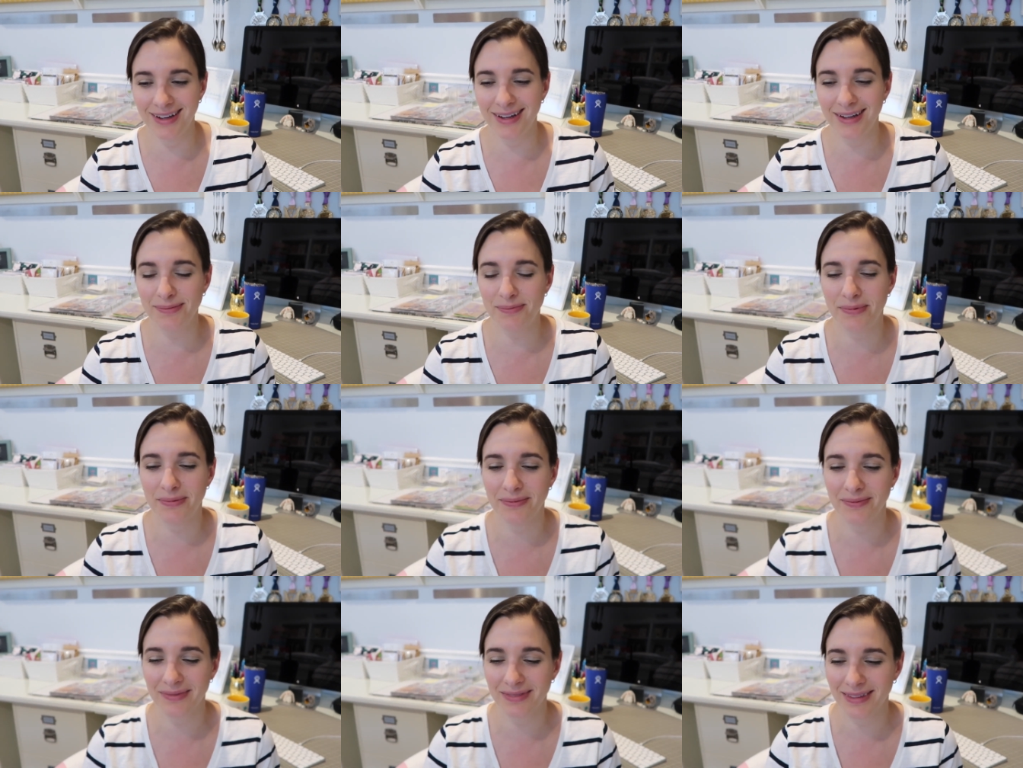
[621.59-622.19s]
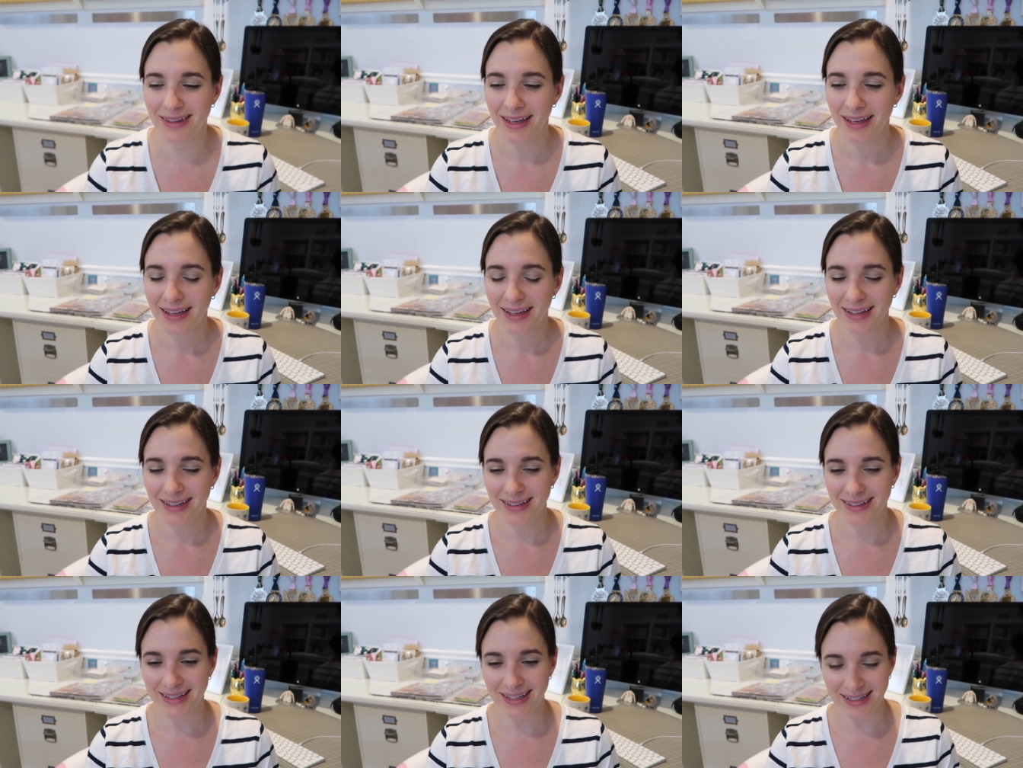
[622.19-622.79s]

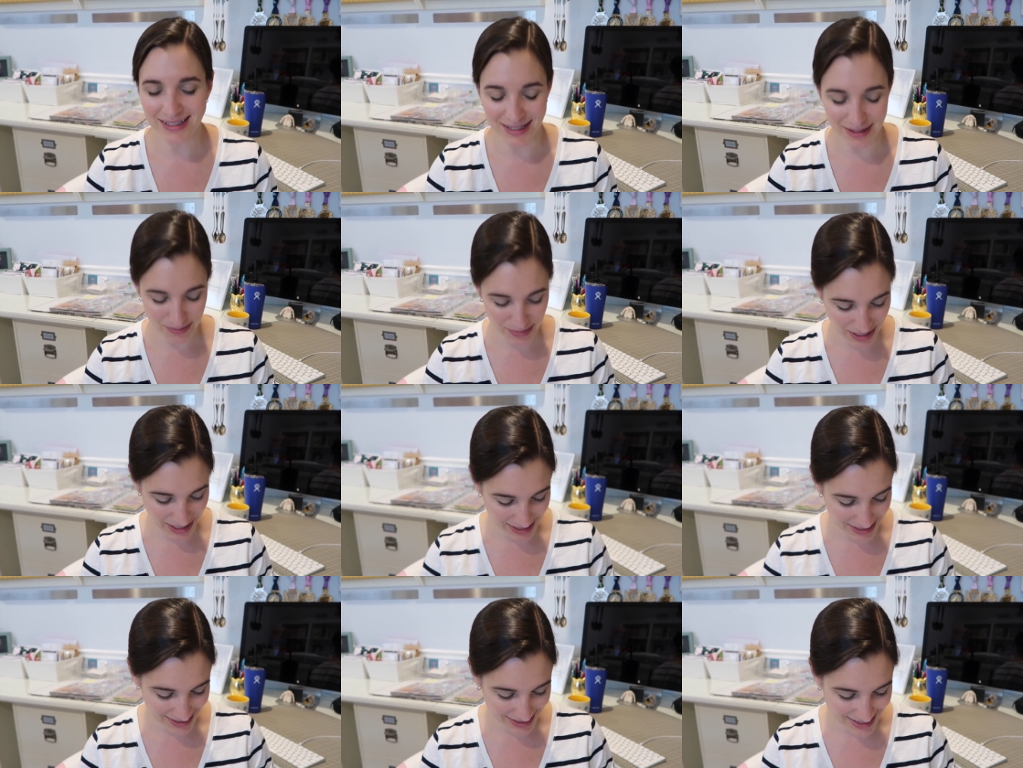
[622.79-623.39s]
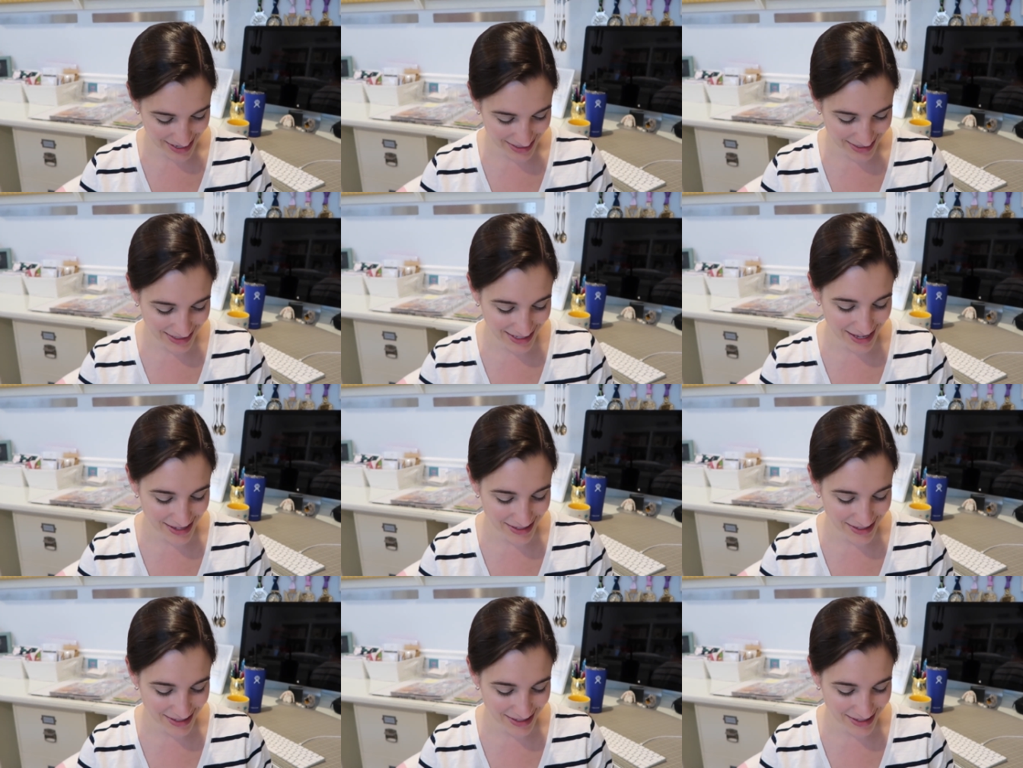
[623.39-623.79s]
that didn't make any sense.